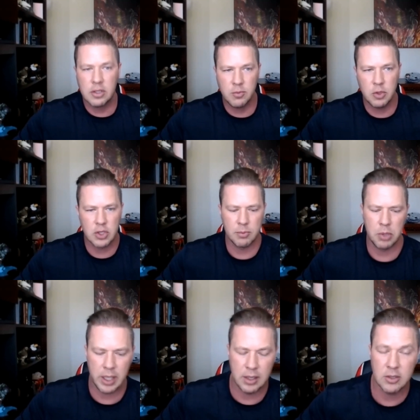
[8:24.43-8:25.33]
there's
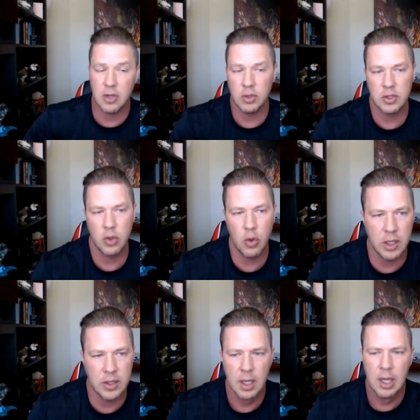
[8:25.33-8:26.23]
music playing there's always
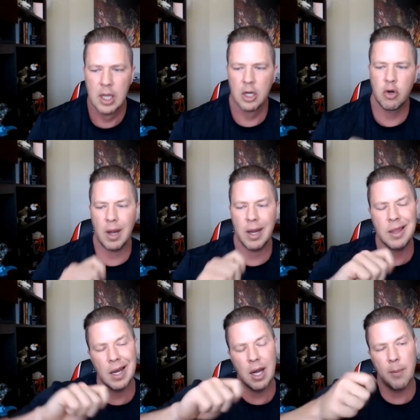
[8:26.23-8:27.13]
noise
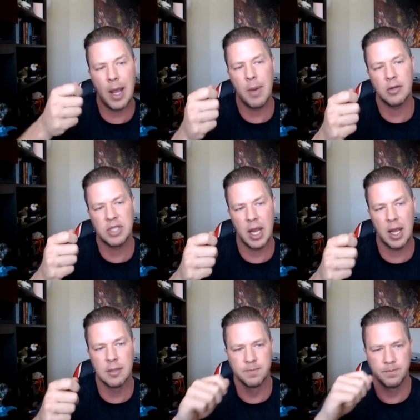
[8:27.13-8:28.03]
crank that up by about
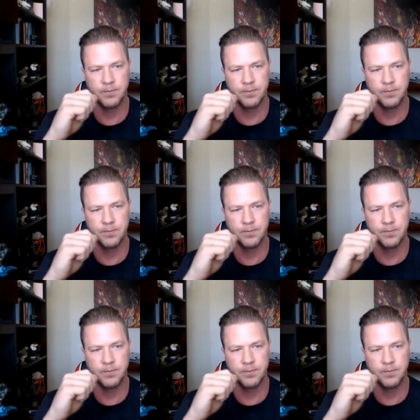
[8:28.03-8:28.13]
10